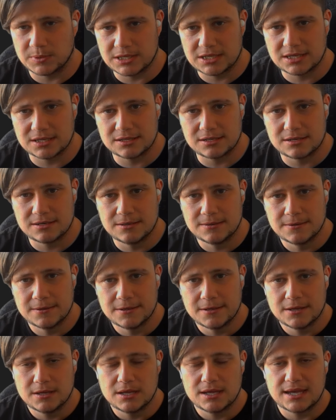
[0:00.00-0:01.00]
Beacon,
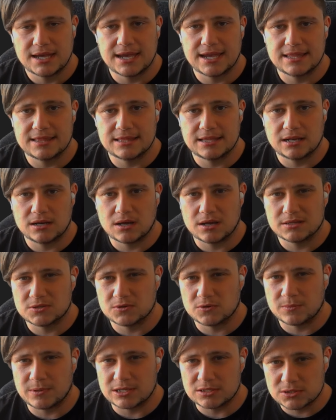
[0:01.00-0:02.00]
and then I
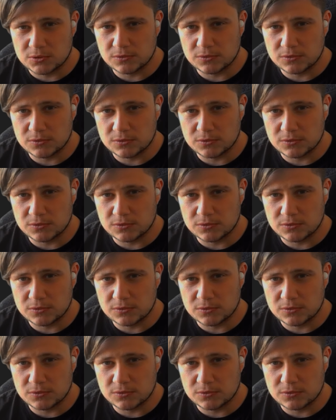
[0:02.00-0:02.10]
do about